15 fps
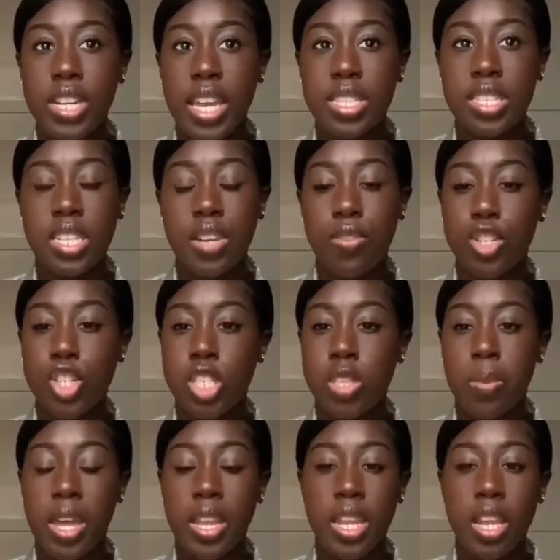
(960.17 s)
day is different just
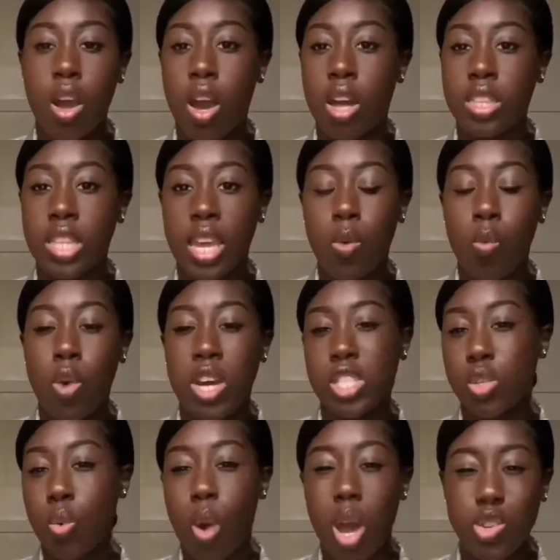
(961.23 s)
depending on like what
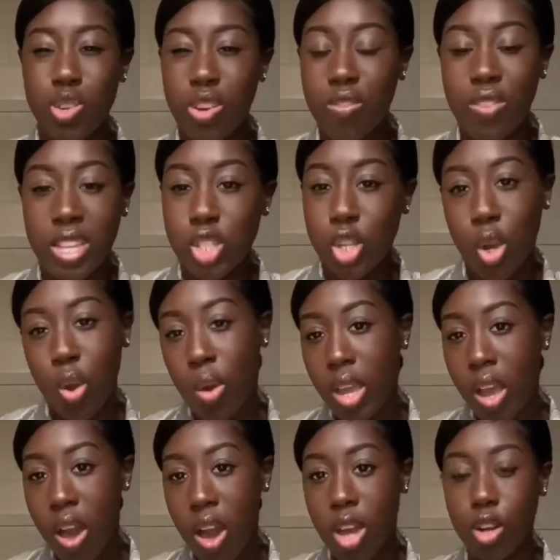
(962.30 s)
squadron events are going
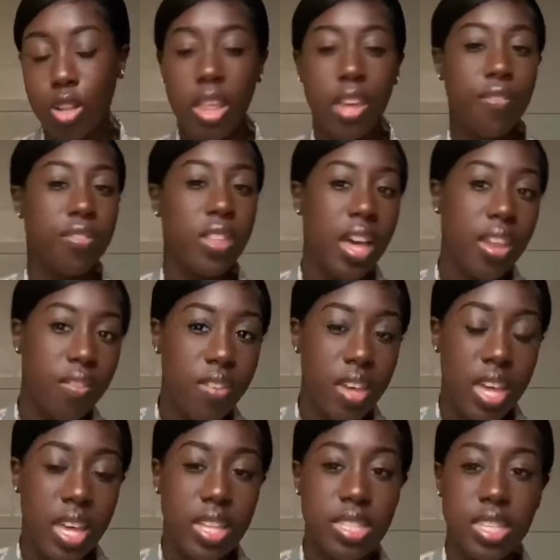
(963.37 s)
on or like flight
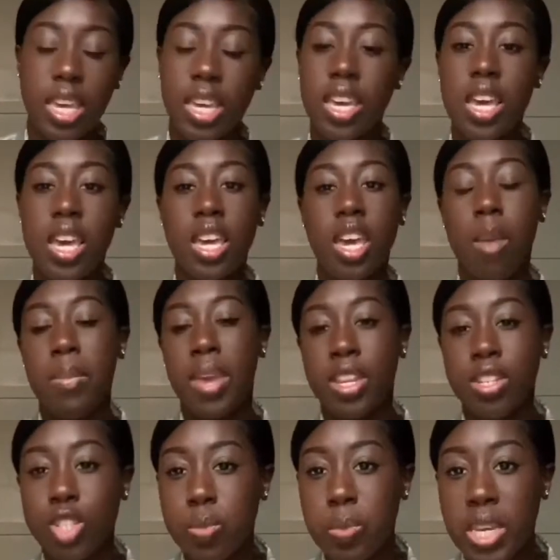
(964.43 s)
events, like
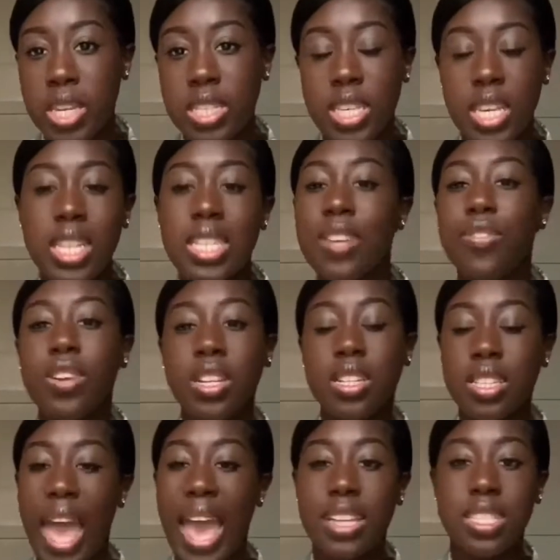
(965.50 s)
commander's PT, different
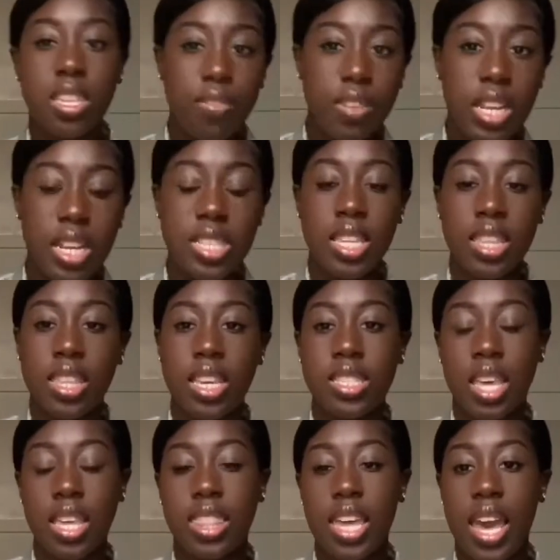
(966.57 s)
activities and things
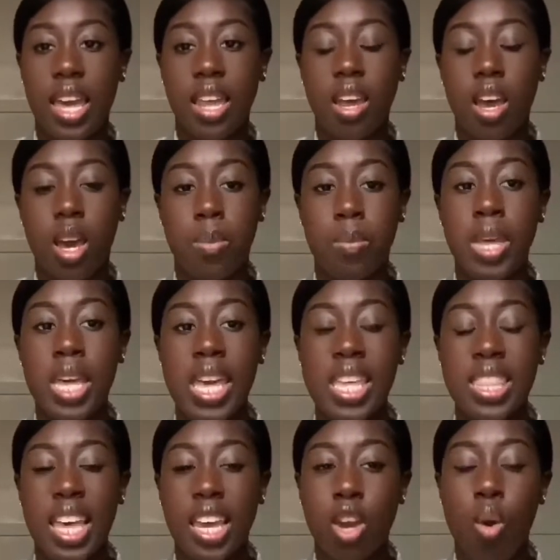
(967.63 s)
like that um,
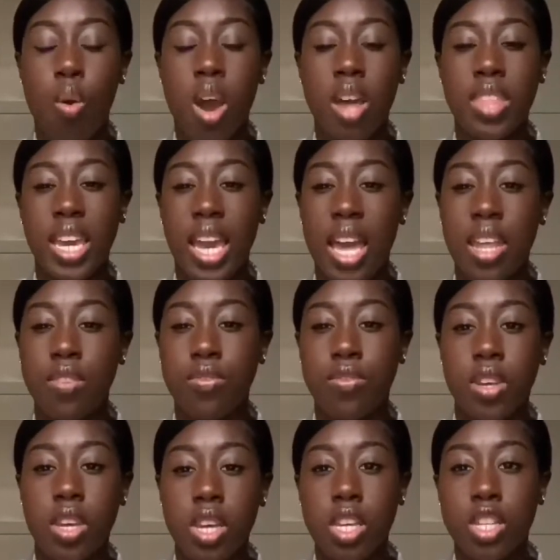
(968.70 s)
that go on that kind of
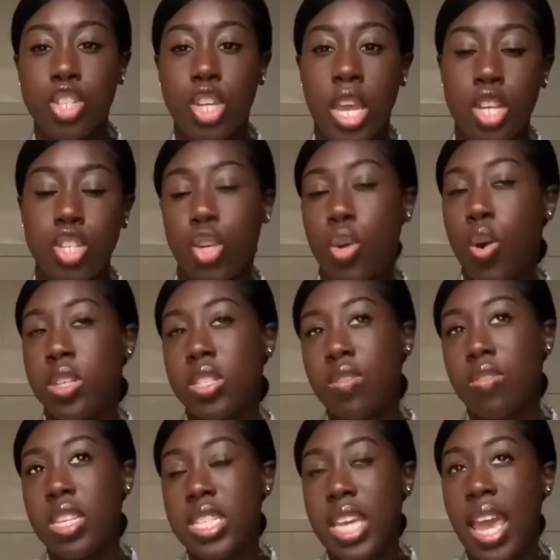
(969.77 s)
change the course
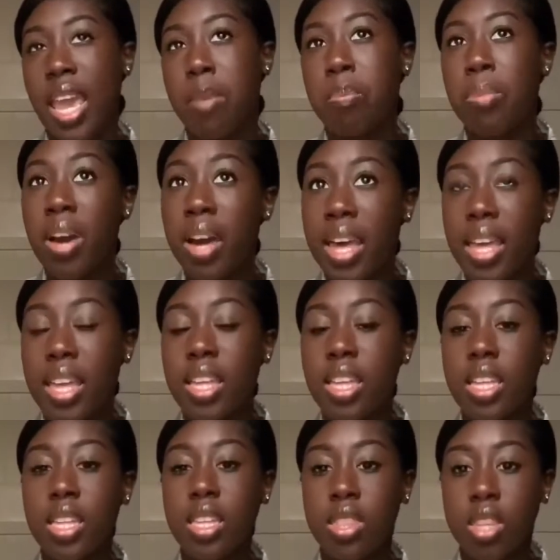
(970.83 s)
of the day. But
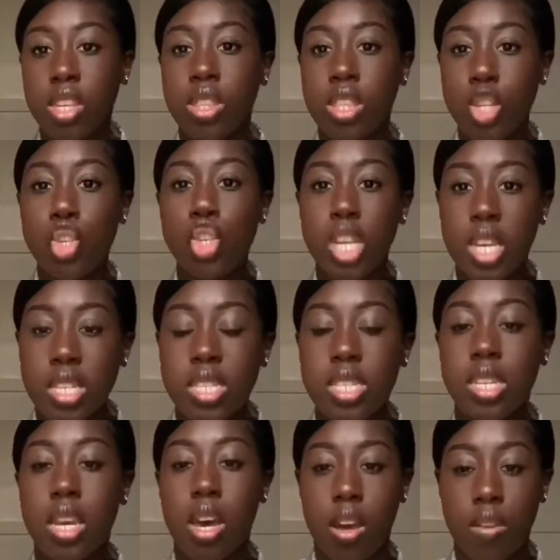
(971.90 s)
the, the
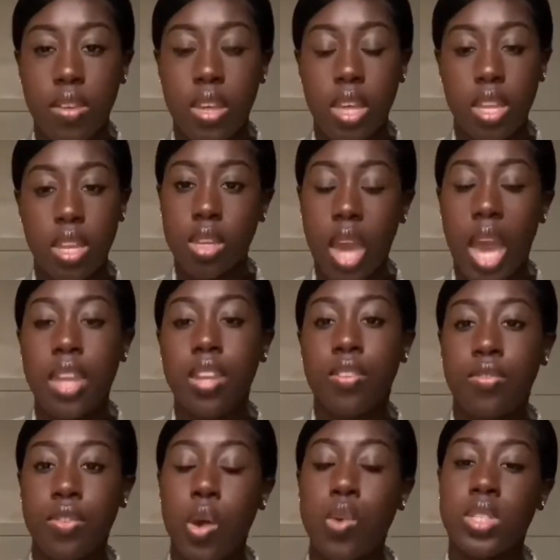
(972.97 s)
gist of it kind
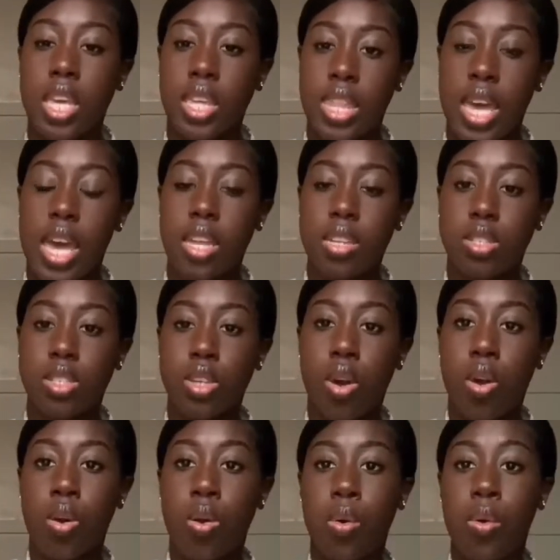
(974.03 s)
of goes like that. So